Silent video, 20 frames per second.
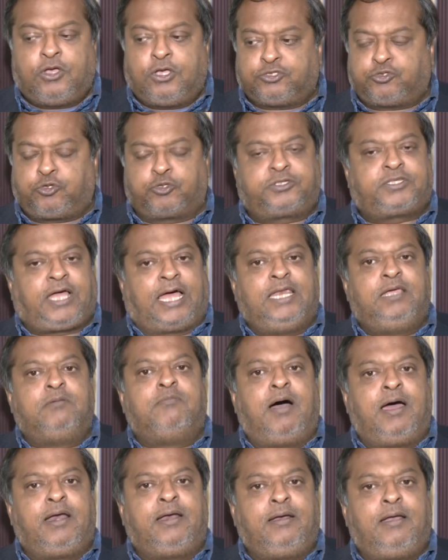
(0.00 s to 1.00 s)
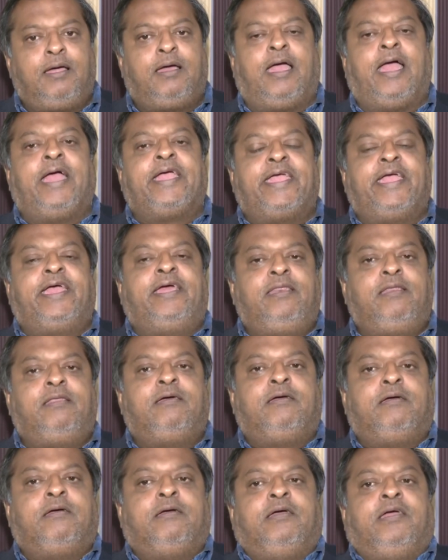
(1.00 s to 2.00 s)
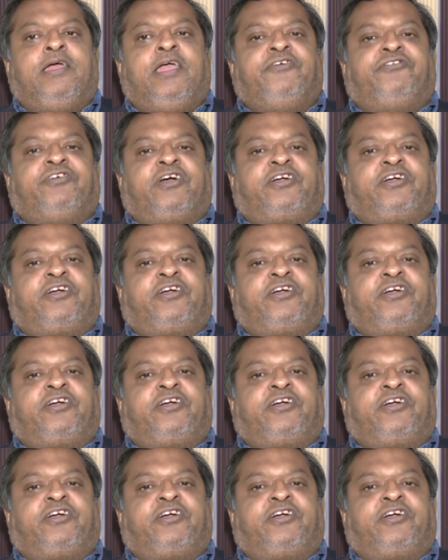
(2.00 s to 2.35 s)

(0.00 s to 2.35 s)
So Taliban, again, is